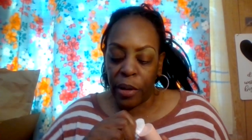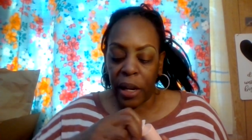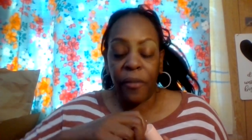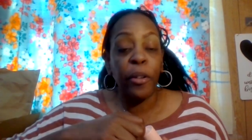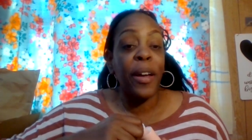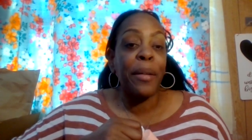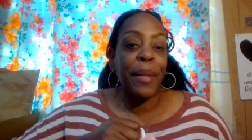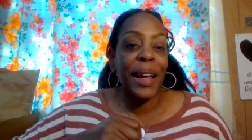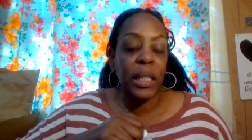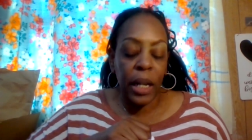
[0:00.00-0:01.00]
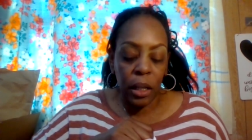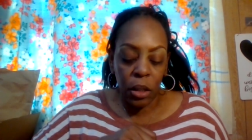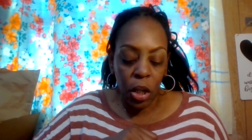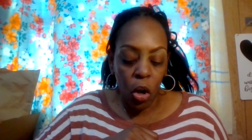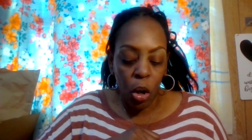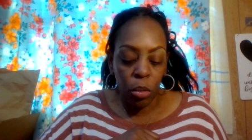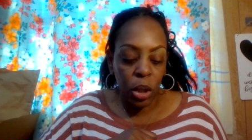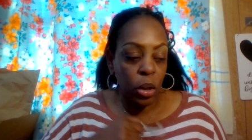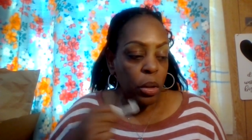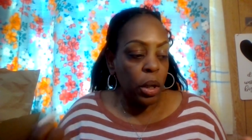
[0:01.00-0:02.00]
if you're in my skin
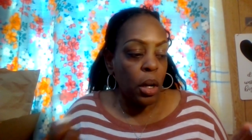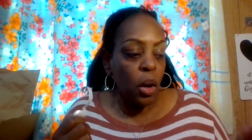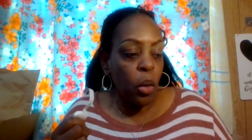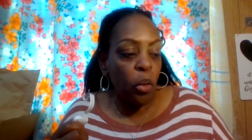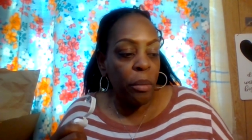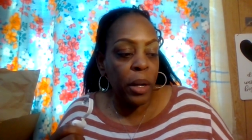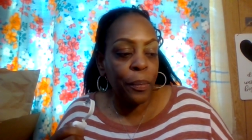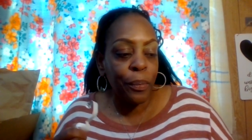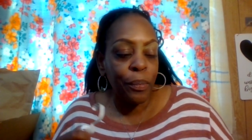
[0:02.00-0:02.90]
tones you know women